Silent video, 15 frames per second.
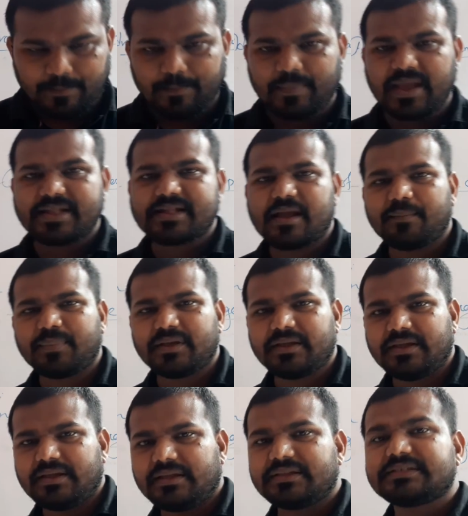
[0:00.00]

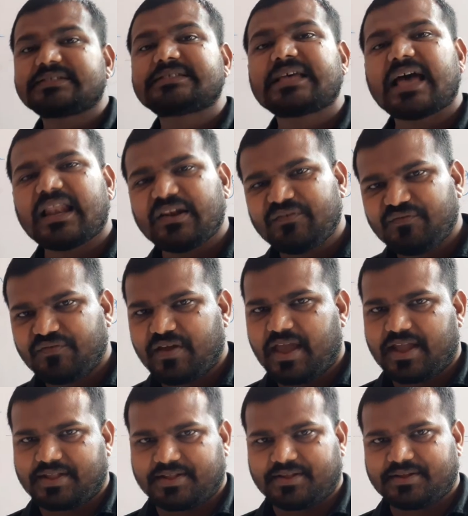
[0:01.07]

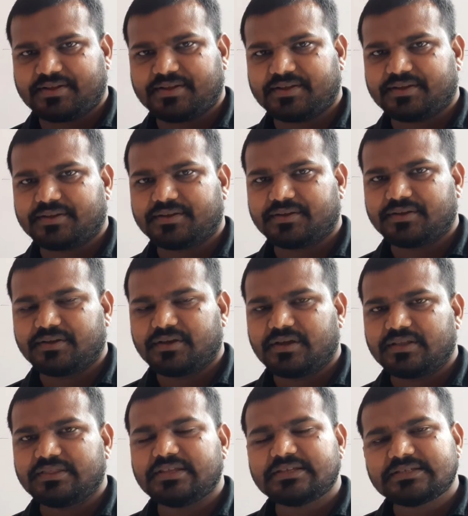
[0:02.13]
metabisulfate,
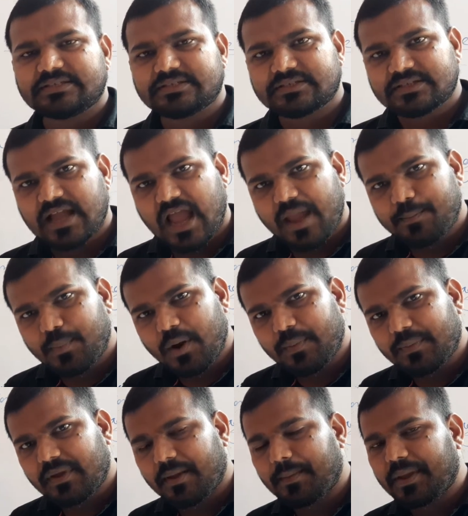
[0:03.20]
this type
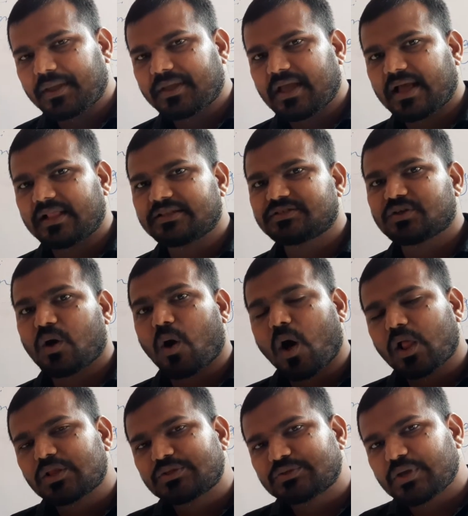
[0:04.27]
of chemicals
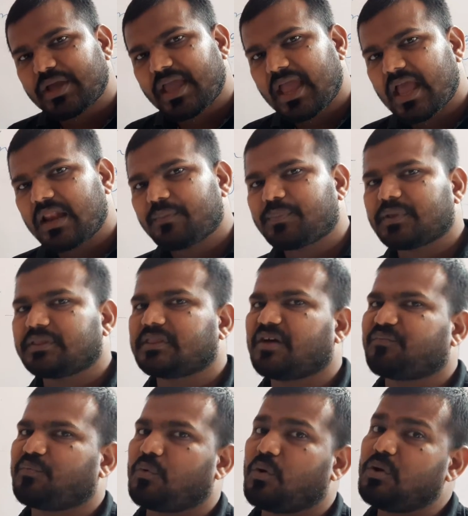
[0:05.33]
also help in
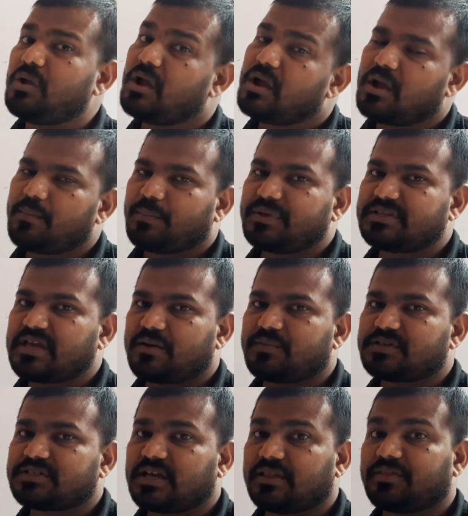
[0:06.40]
the food
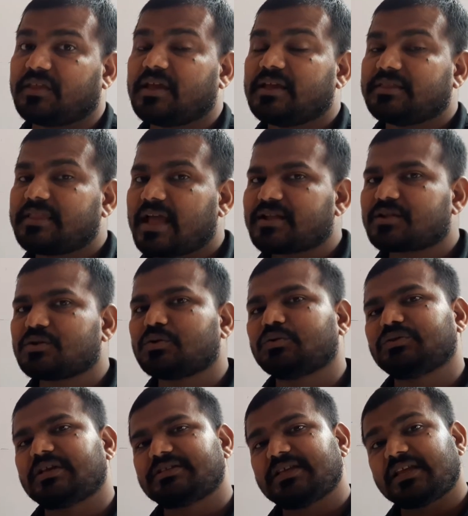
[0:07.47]
preservation, that
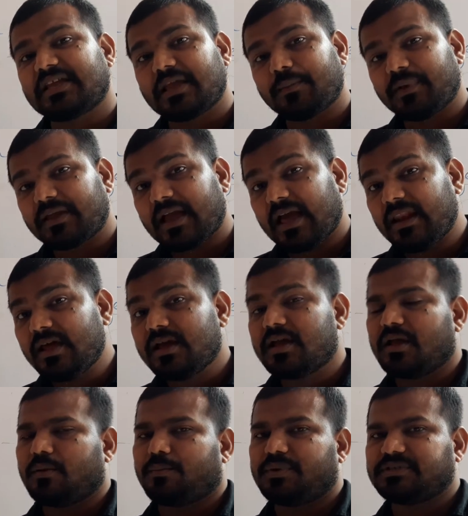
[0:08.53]
known as a chemical
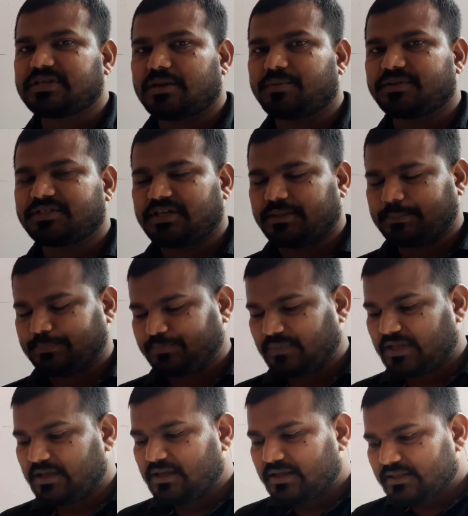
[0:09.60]
preservation.
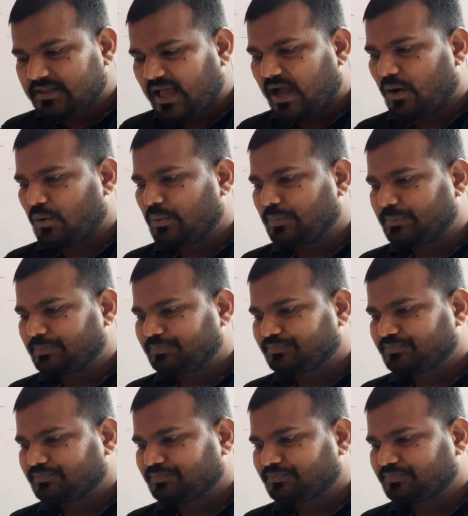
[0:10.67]
Now,